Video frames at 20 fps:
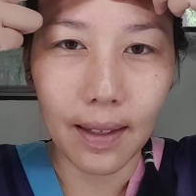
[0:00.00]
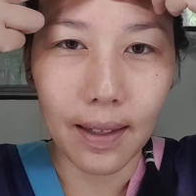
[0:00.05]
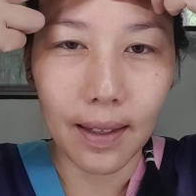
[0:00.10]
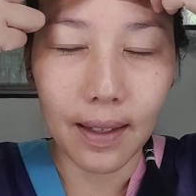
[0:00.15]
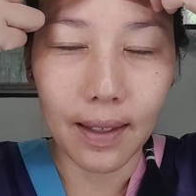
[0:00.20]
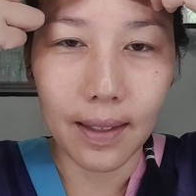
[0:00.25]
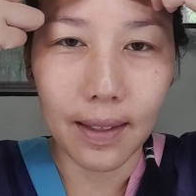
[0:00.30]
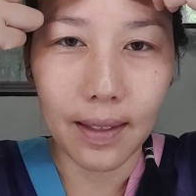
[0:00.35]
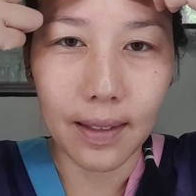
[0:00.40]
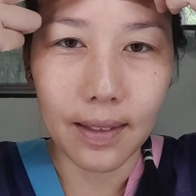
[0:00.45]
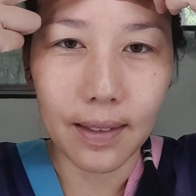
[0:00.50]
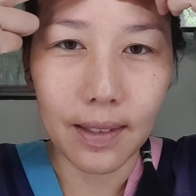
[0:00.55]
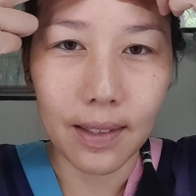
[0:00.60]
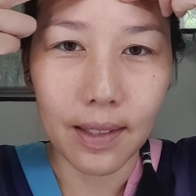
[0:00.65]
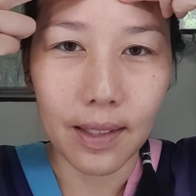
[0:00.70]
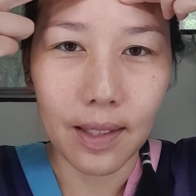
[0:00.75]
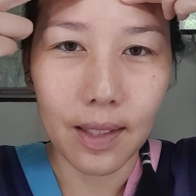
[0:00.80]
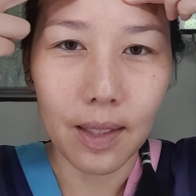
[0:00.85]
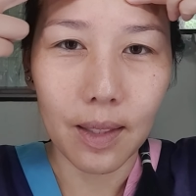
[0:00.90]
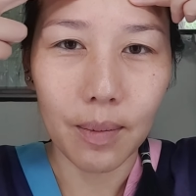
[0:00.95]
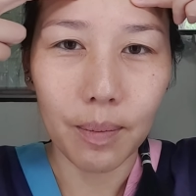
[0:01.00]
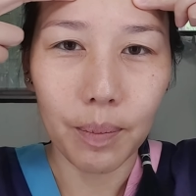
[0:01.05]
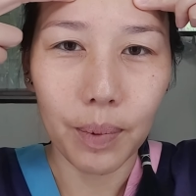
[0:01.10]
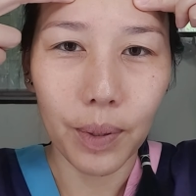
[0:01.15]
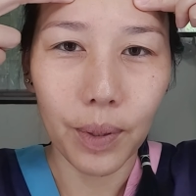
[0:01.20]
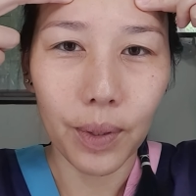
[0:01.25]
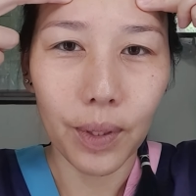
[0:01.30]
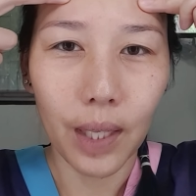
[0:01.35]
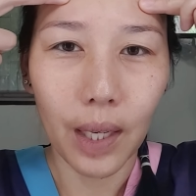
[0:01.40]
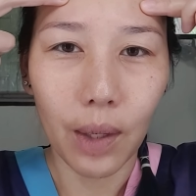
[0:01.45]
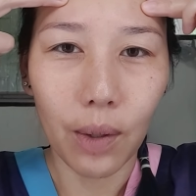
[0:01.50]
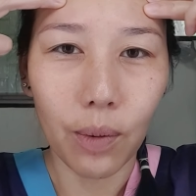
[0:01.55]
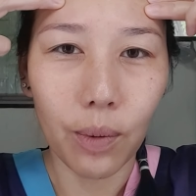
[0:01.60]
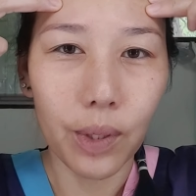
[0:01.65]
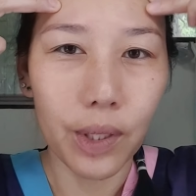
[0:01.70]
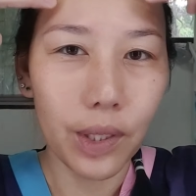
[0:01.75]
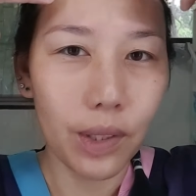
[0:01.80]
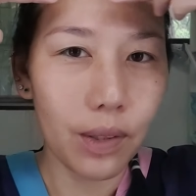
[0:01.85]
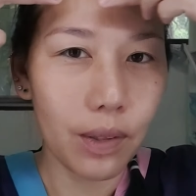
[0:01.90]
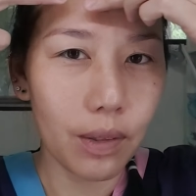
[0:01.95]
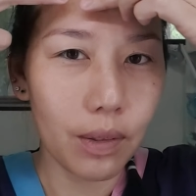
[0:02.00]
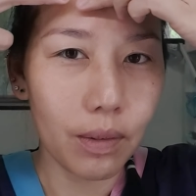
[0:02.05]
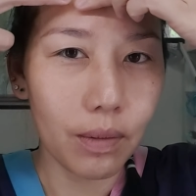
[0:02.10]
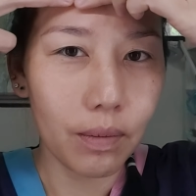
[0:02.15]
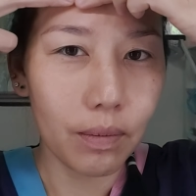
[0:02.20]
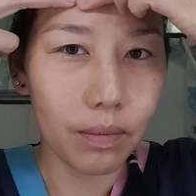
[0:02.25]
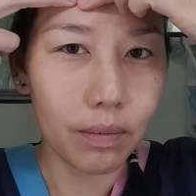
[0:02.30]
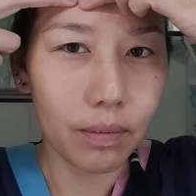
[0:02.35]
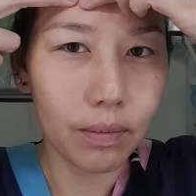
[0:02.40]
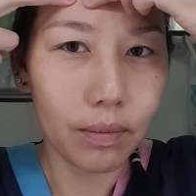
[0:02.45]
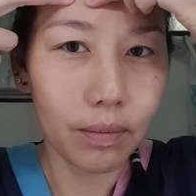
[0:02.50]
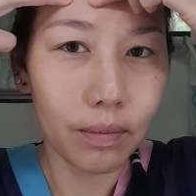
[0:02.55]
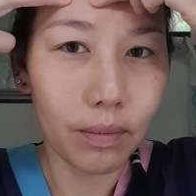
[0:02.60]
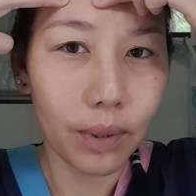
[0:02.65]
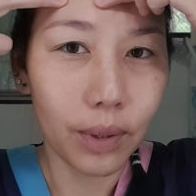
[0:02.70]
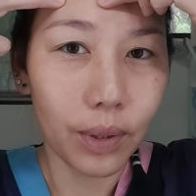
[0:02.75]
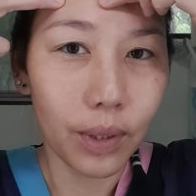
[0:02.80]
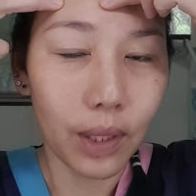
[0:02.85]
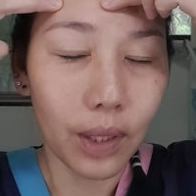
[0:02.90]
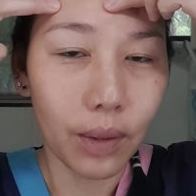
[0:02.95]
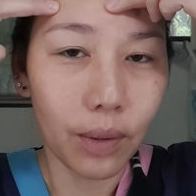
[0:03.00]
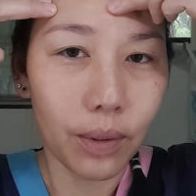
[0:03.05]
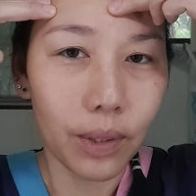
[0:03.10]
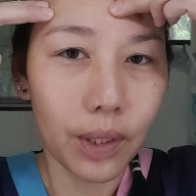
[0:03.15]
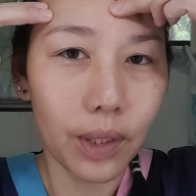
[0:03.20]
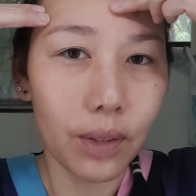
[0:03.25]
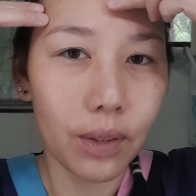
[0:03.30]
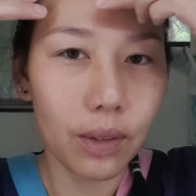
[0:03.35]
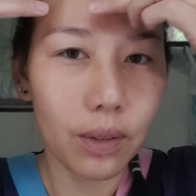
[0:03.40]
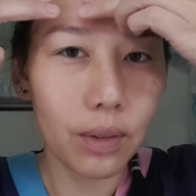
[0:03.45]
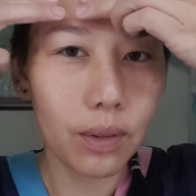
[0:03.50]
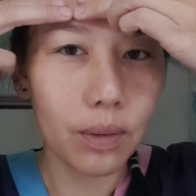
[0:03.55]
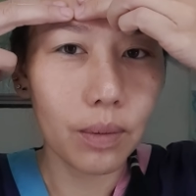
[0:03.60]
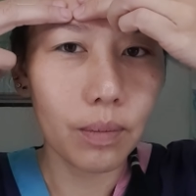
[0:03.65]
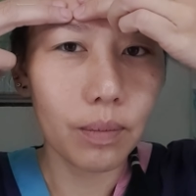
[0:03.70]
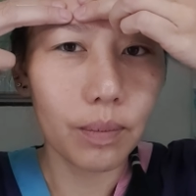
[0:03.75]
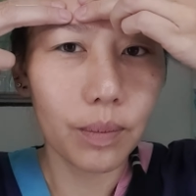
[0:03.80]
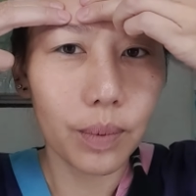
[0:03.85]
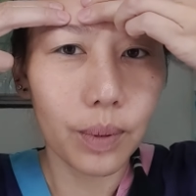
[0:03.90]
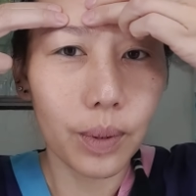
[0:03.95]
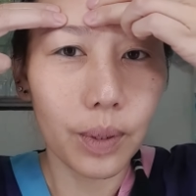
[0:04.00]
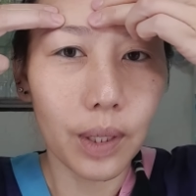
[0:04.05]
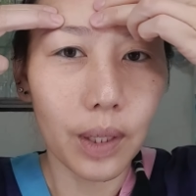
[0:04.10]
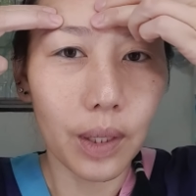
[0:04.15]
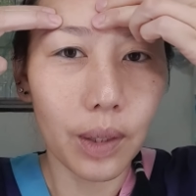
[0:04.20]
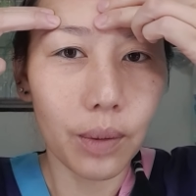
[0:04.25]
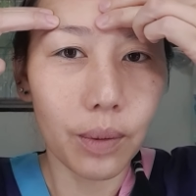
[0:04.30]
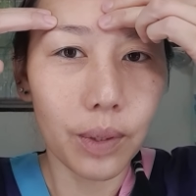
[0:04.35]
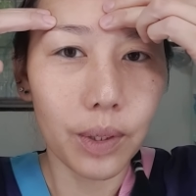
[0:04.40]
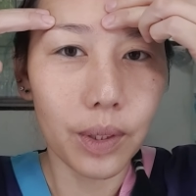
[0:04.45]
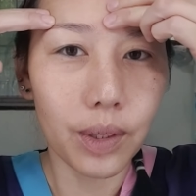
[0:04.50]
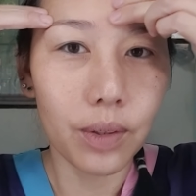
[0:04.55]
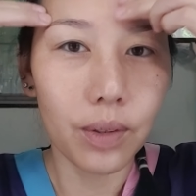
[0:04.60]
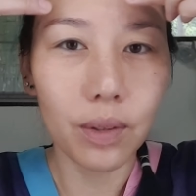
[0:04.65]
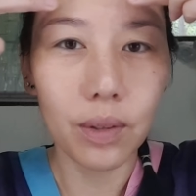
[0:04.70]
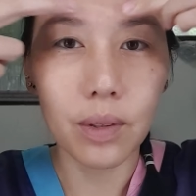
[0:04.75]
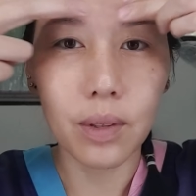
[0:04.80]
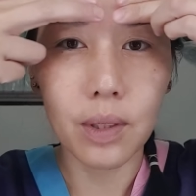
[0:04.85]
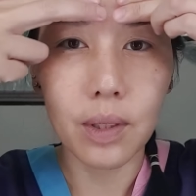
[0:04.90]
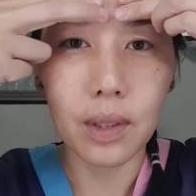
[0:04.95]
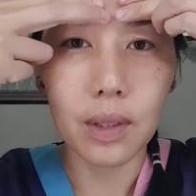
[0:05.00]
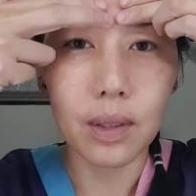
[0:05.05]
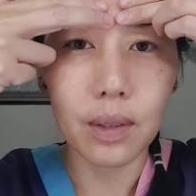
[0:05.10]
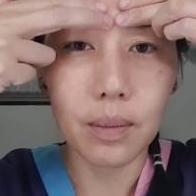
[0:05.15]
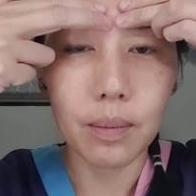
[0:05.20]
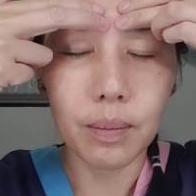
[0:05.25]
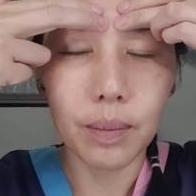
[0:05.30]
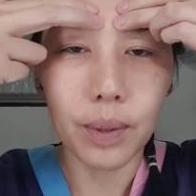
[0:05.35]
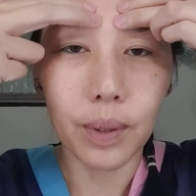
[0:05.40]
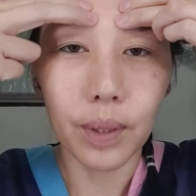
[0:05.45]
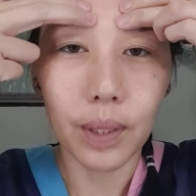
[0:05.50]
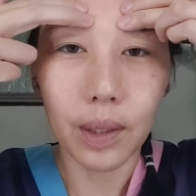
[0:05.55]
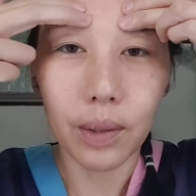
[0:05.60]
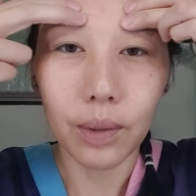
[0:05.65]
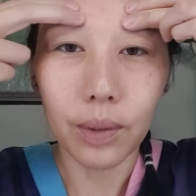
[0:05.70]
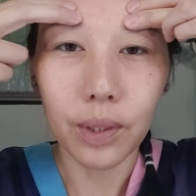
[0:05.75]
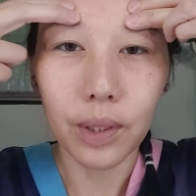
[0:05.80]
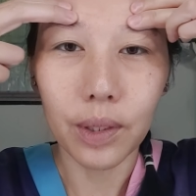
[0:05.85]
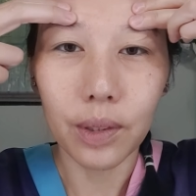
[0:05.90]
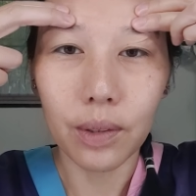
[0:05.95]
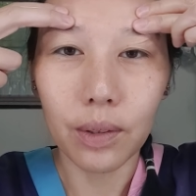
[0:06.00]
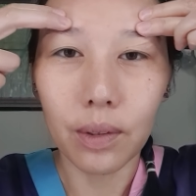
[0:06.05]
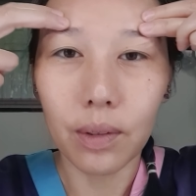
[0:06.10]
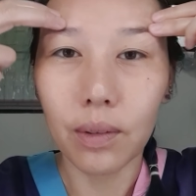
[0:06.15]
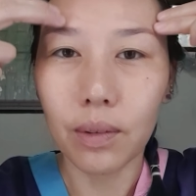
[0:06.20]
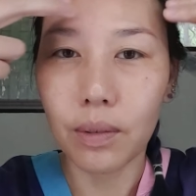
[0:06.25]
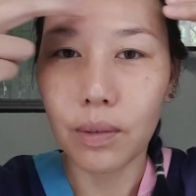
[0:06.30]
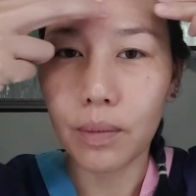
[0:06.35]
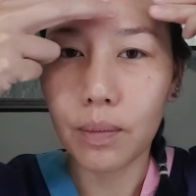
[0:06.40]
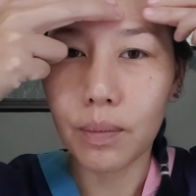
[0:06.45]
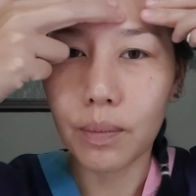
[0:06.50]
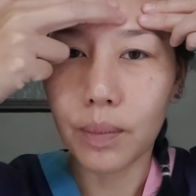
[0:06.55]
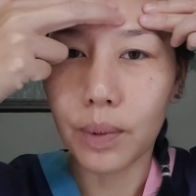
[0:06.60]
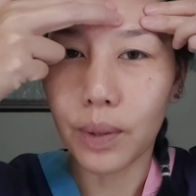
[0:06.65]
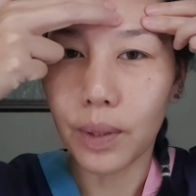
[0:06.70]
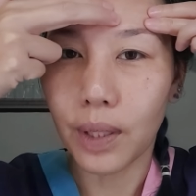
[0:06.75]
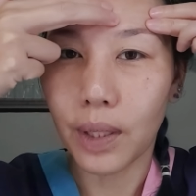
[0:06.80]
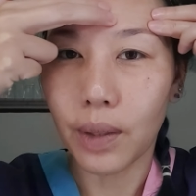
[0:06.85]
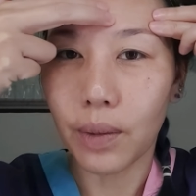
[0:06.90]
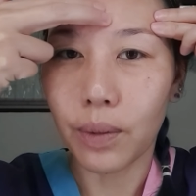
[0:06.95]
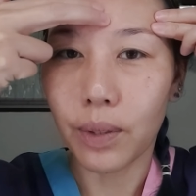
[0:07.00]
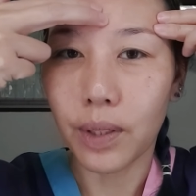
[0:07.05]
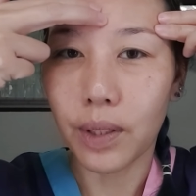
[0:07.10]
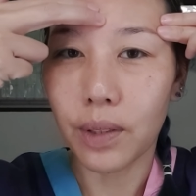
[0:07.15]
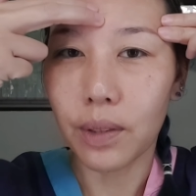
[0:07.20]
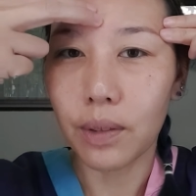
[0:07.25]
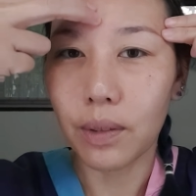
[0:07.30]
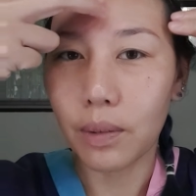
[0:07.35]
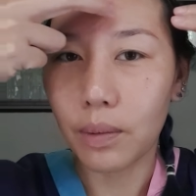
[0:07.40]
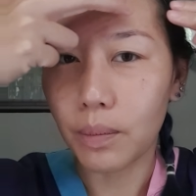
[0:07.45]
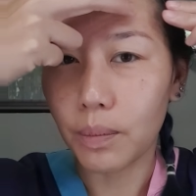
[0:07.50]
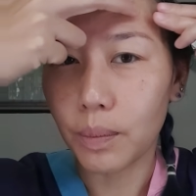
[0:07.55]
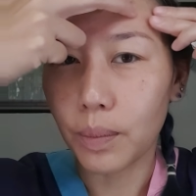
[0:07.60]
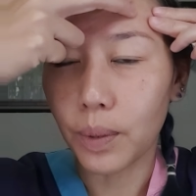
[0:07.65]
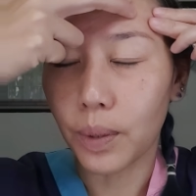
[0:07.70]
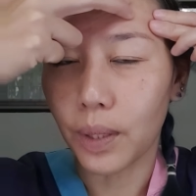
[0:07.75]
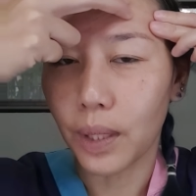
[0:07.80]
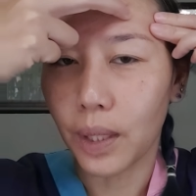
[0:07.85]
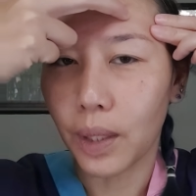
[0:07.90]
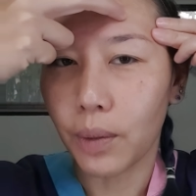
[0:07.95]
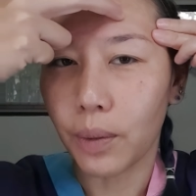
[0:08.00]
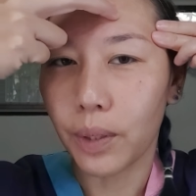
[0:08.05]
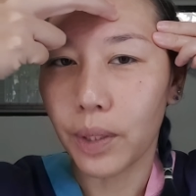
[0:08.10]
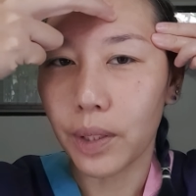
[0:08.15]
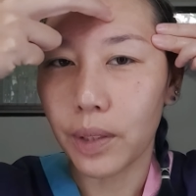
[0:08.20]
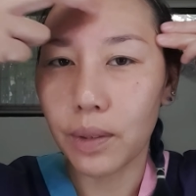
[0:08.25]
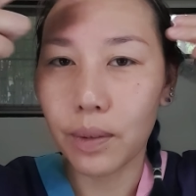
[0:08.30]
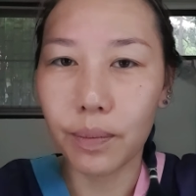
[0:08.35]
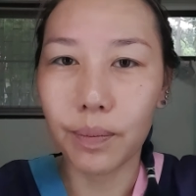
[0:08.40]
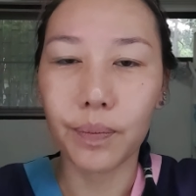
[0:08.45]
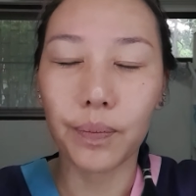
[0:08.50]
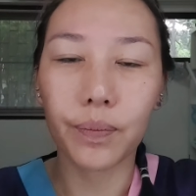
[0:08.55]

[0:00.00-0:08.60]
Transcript: and then just pull outwards, pull outwards, pull outwards, pull outwards, pull outwards, pull outwards.